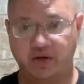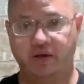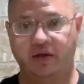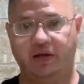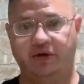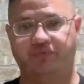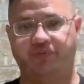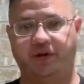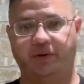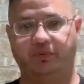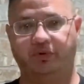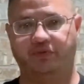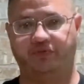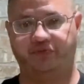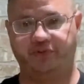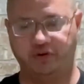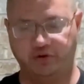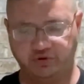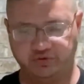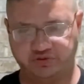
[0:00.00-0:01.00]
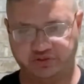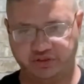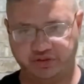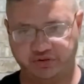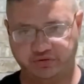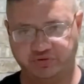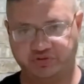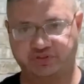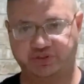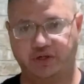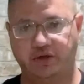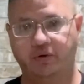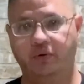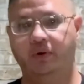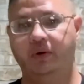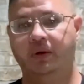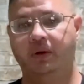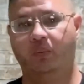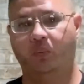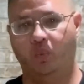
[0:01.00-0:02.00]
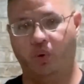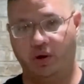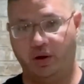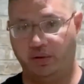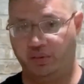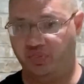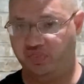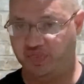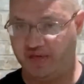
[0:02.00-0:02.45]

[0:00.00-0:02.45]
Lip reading: If they refuse to do so, well,